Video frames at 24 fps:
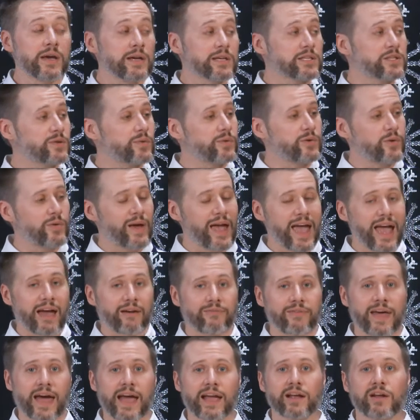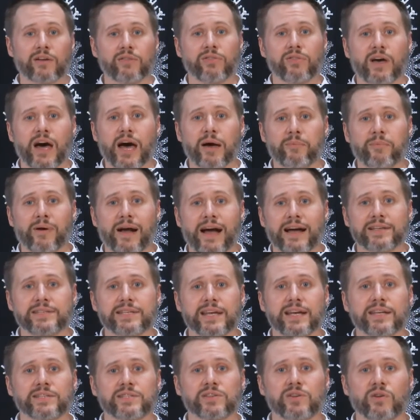So when you have that, your thought
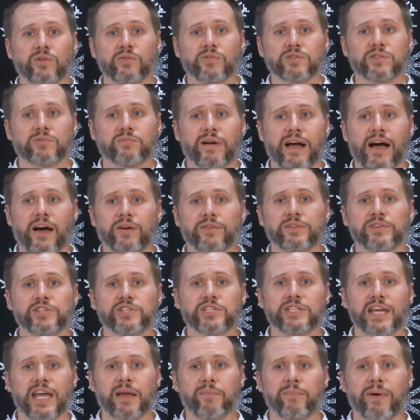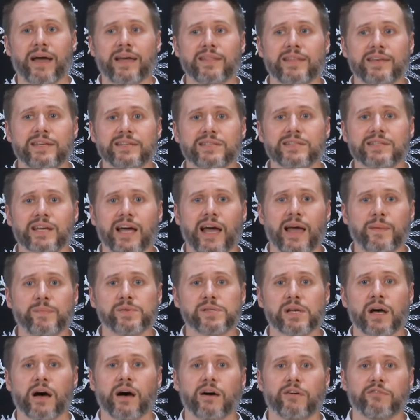process goes around is shaped by these
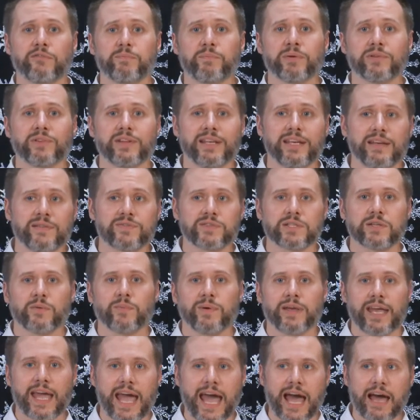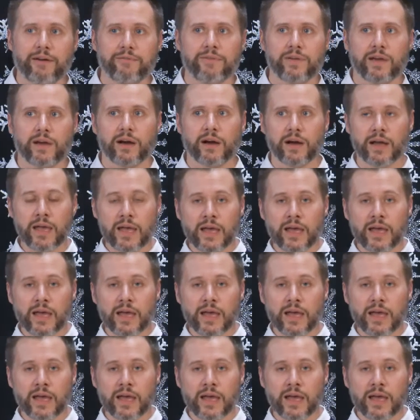types of beliefs that we have here.